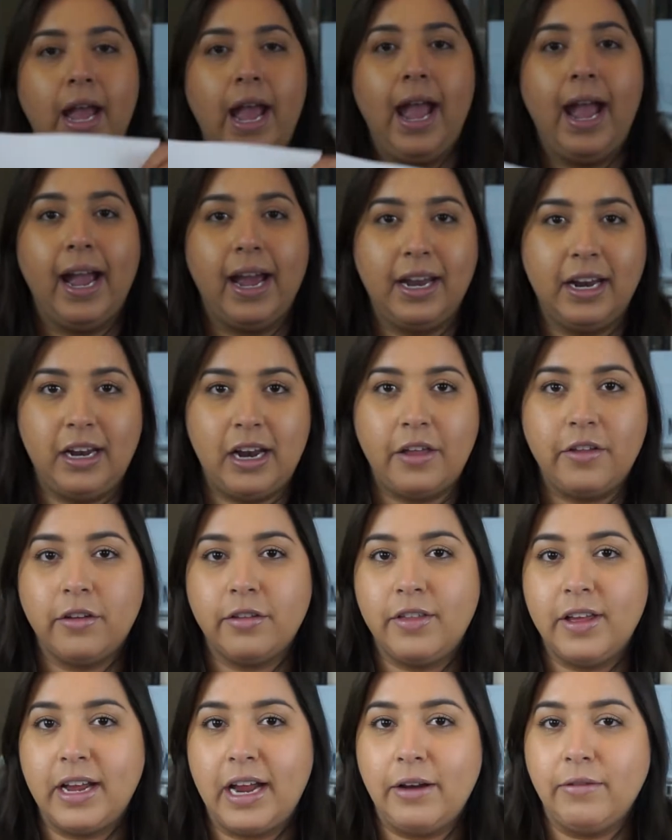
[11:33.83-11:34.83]
And another
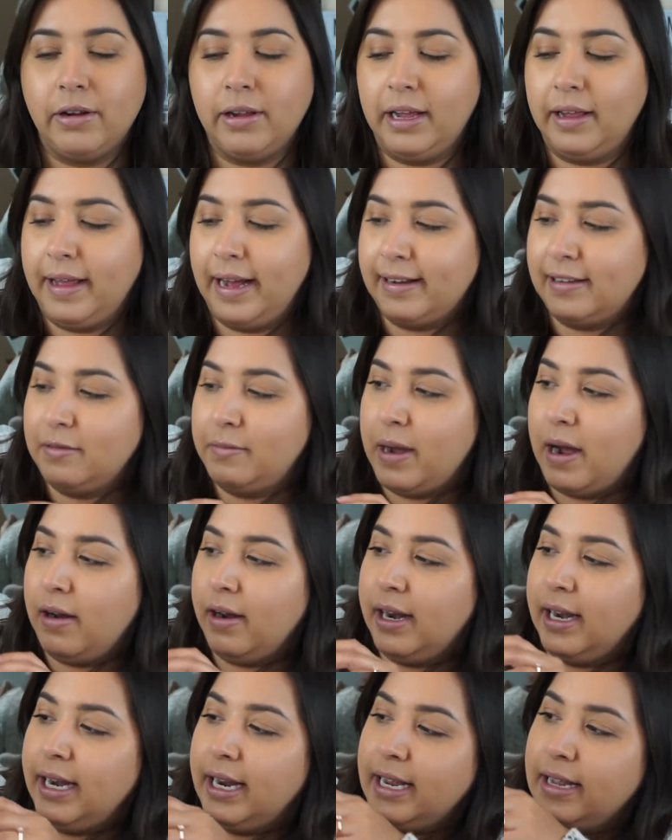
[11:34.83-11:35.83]
thing I really liked about
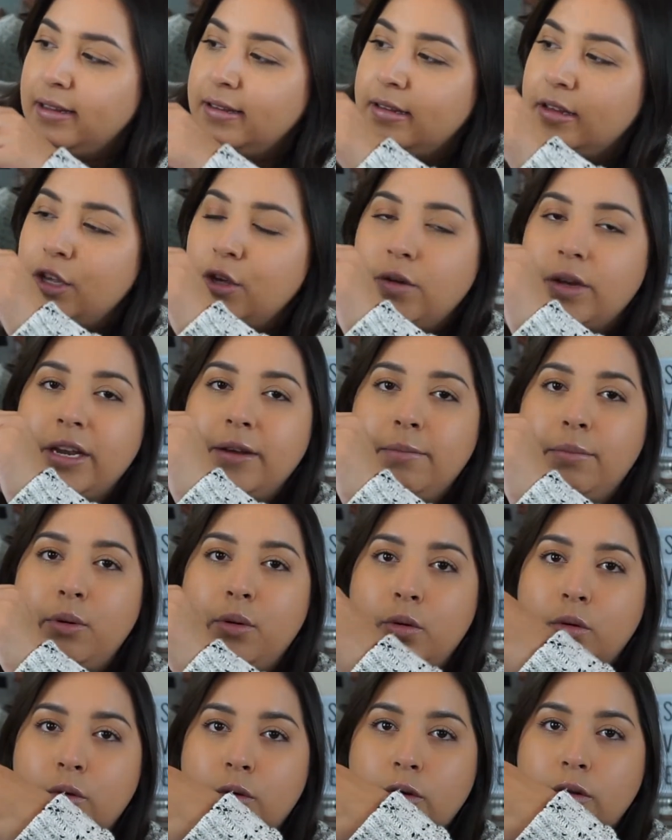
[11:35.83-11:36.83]
it is you can
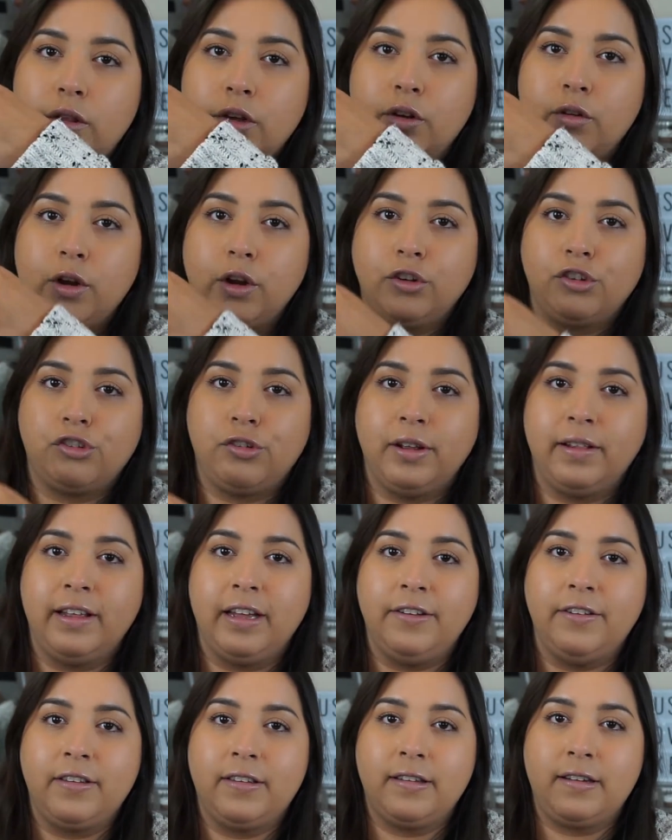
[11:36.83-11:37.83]
pull the grocery
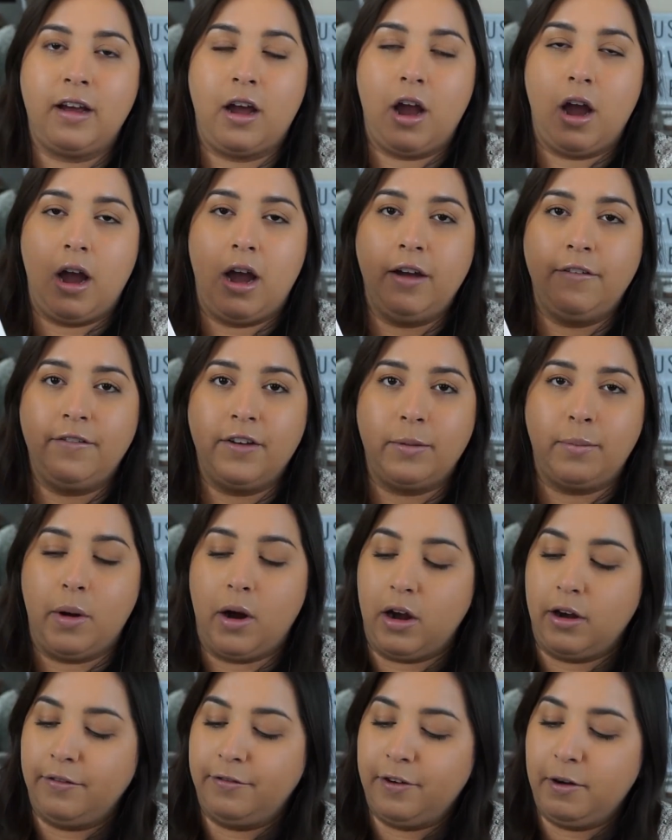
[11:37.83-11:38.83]
list off
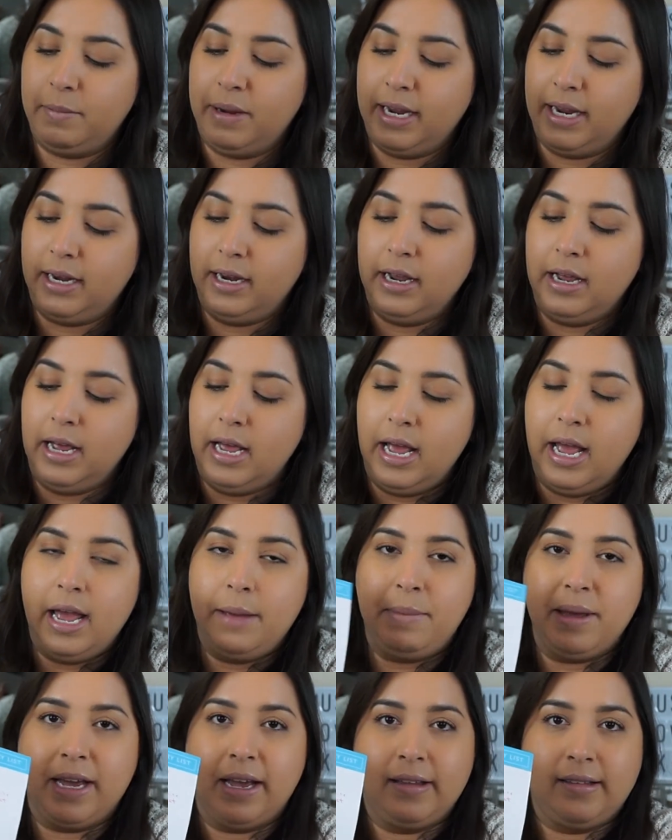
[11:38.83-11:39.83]
apart from it
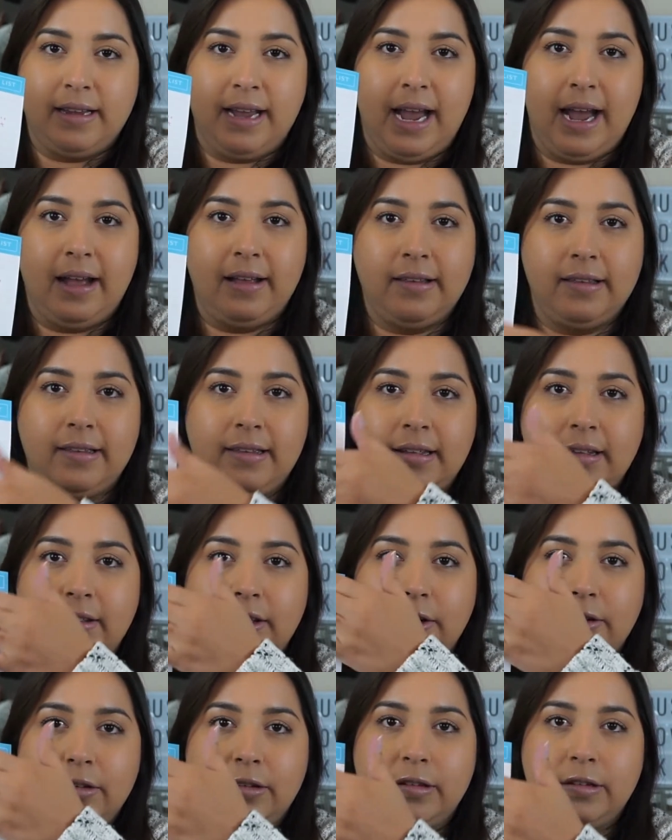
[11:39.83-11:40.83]
because it has the
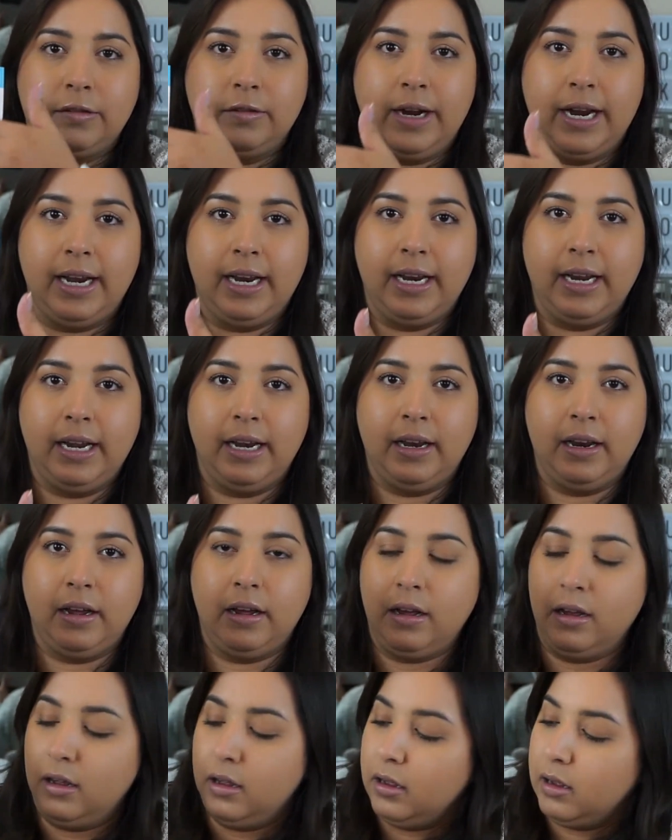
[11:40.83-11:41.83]
little serrated
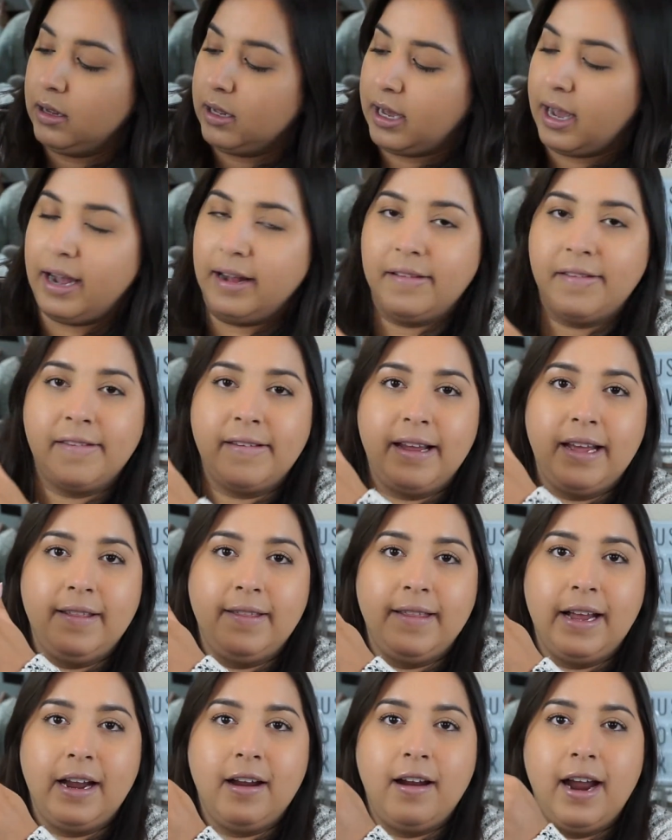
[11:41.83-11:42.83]
cuts
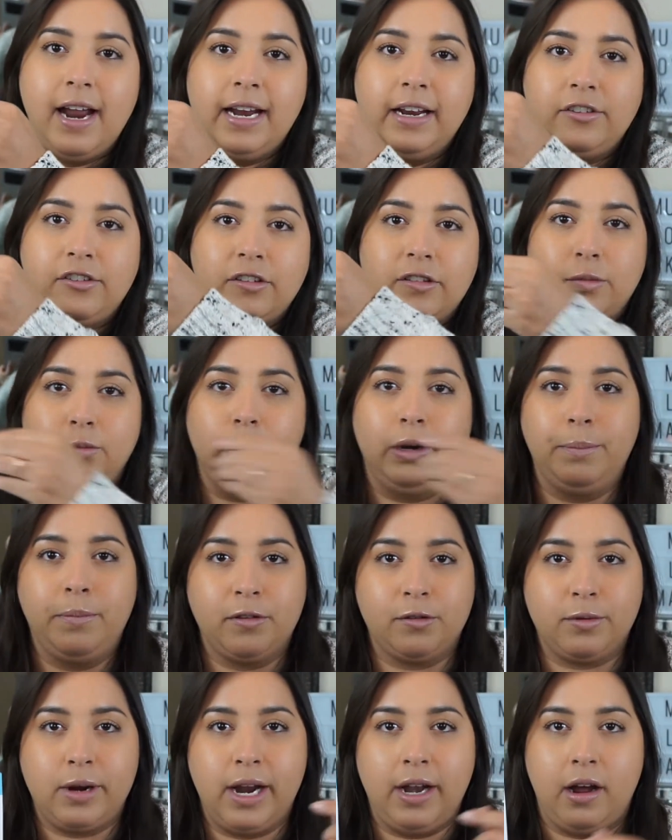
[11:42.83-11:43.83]
in there and it just
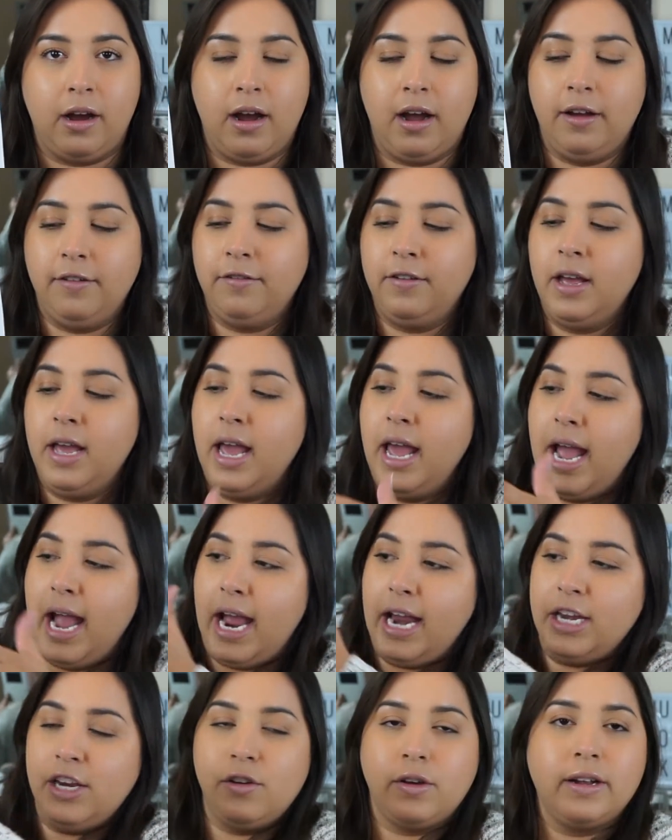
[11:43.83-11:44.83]
rips right off,
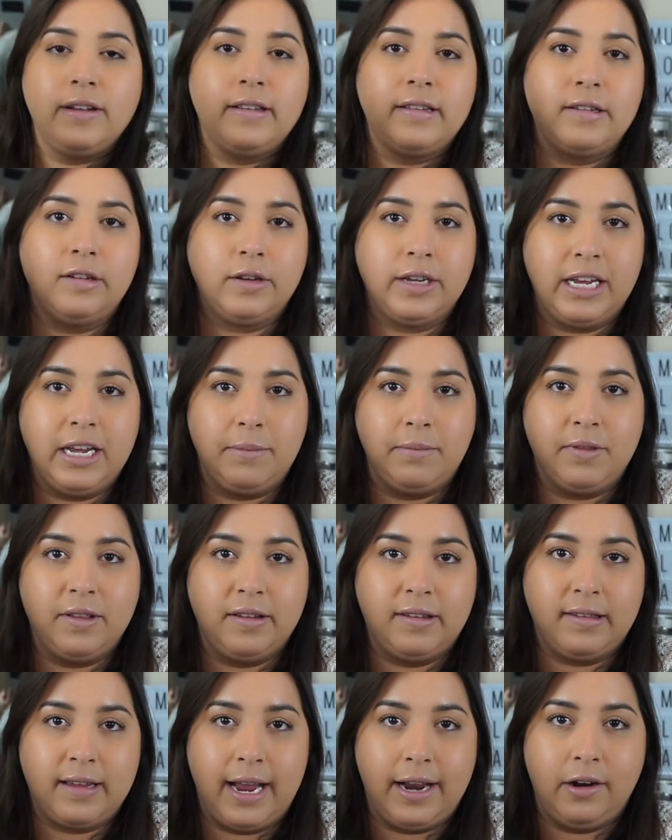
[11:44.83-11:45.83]
and you can still keep
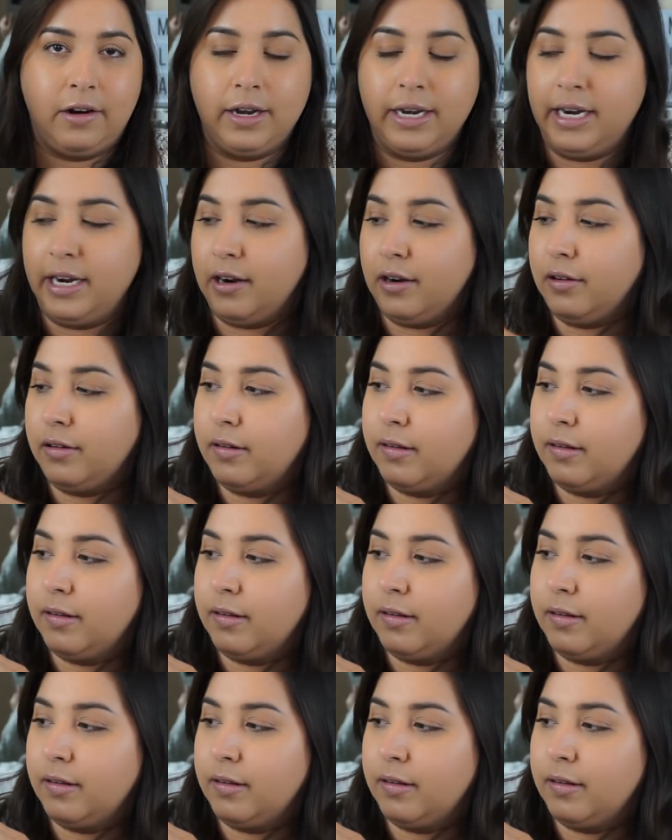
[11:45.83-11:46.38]
this side on here.